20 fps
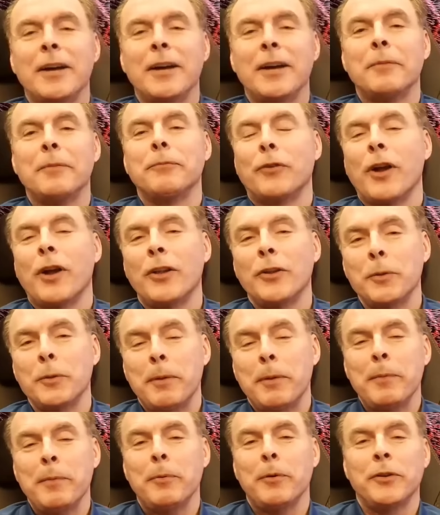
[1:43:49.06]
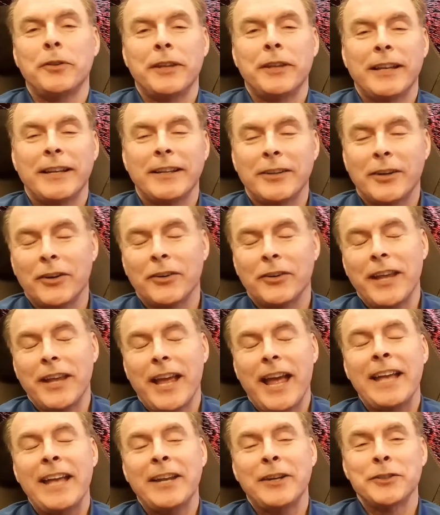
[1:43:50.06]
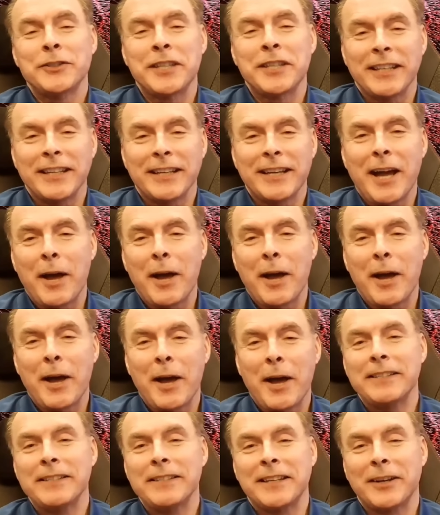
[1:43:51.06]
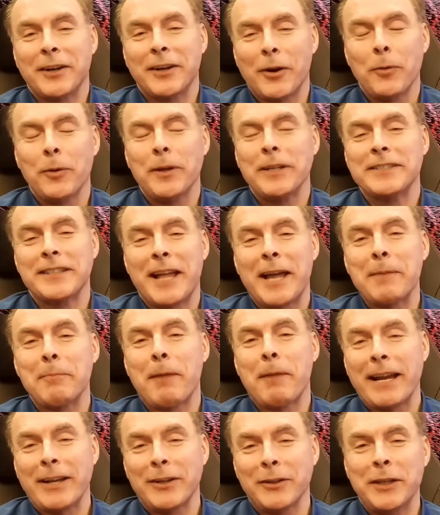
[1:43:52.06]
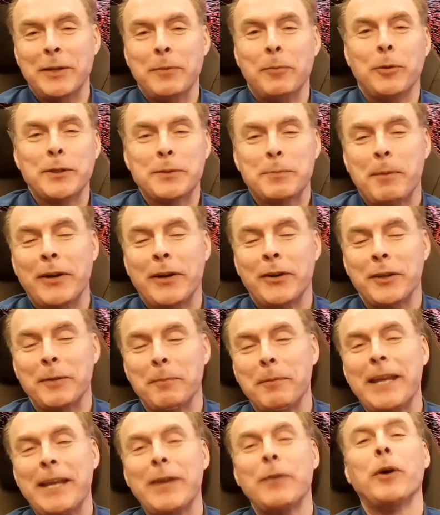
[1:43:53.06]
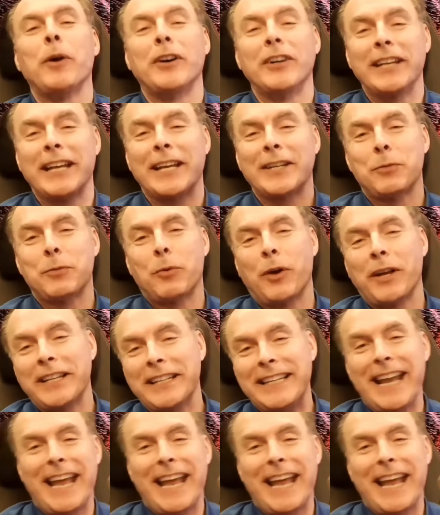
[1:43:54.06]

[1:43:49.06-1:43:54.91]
For all you people that are the haters in the comments that are always like Michael Leibowitz better than me, well, guess what?